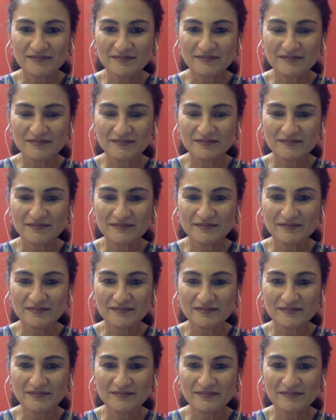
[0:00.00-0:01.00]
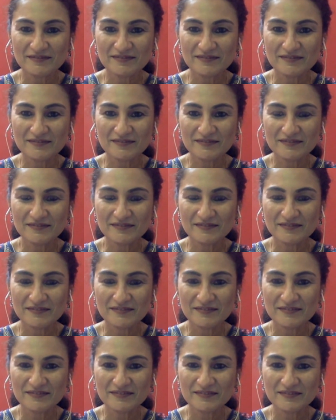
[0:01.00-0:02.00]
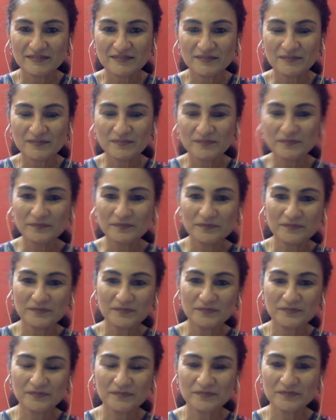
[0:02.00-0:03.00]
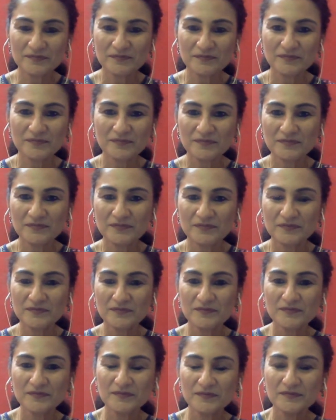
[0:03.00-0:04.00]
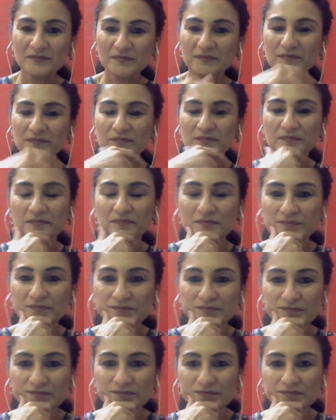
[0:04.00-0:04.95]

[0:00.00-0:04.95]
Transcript: The person shown says nothing.